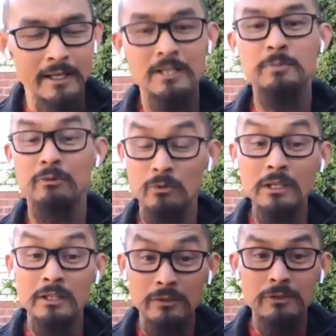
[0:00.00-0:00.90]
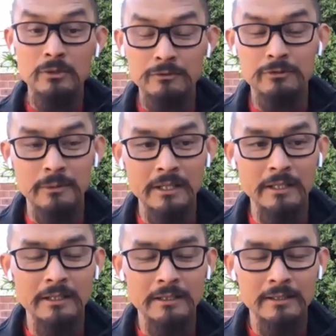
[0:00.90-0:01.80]
And that's been really difficult for
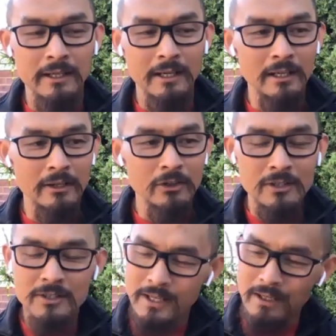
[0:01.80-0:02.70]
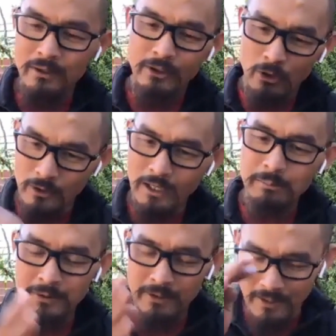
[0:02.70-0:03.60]
me. And I notice how I go
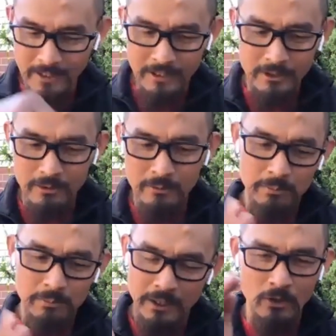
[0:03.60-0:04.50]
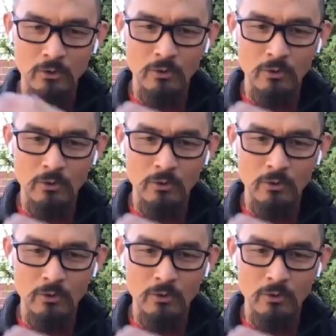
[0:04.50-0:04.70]
up and down, being